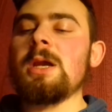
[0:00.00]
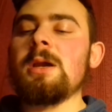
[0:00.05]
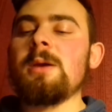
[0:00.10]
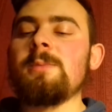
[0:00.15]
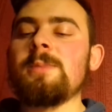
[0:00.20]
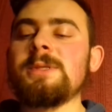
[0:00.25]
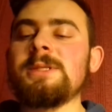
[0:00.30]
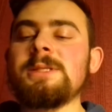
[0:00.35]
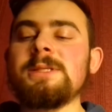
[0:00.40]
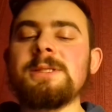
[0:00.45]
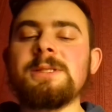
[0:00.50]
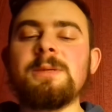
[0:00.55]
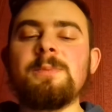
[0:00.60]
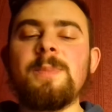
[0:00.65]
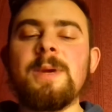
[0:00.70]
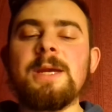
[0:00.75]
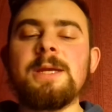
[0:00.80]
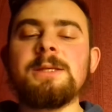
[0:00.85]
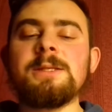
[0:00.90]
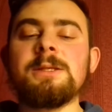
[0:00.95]

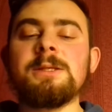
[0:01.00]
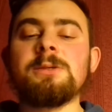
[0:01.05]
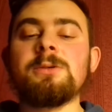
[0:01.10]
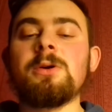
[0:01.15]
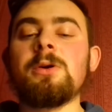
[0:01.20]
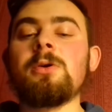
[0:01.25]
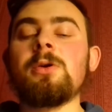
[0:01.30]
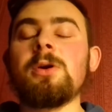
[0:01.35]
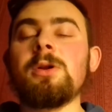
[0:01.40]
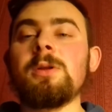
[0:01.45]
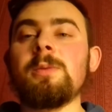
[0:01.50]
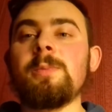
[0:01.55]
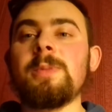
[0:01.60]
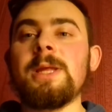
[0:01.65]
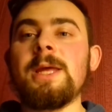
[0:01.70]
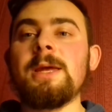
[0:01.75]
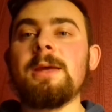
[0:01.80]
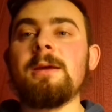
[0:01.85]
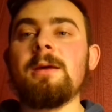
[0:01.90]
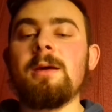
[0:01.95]
participate in role
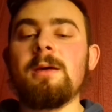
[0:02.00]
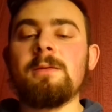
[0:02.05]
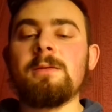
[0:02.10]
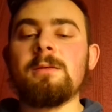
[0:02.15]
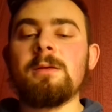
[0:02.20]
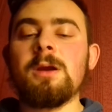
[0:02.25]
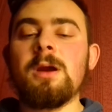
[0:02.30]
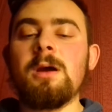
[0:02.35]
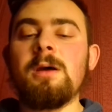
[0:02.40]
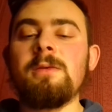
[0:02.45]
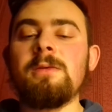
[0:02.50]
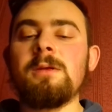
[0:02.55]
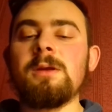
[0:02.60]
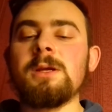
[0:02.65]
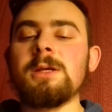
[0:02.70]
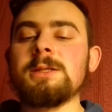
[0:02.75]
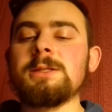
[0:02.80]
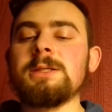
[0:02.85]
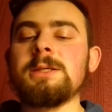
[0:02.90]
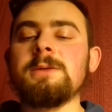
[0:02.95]
play and other
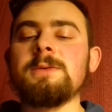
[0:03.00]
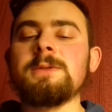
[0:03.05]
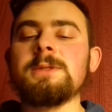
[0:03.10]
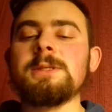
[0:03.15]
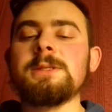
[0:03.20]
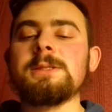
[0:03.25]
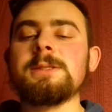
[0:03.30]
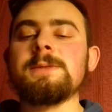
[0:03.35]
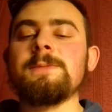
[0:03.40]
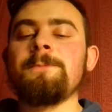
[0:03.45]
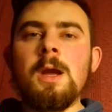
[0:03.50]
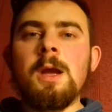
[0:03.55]
activities.